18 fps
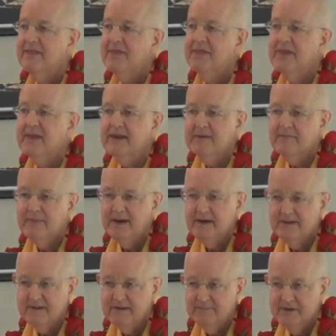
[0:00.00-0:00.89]
Think
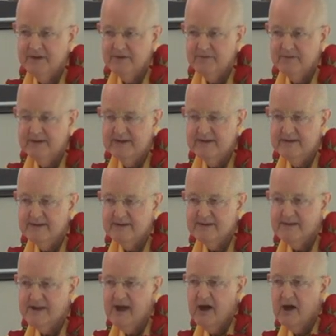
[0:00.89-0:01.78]
about it between
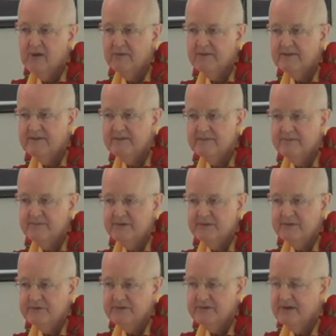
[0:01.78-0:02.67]
now and
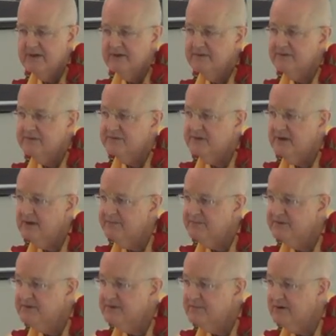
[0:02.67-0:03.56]
when you chant your
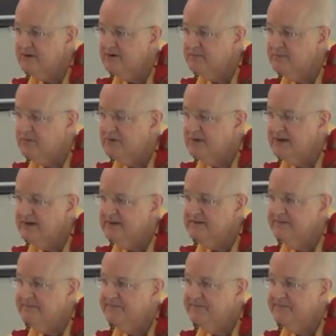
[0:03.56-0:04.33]
japa tomorrow morning.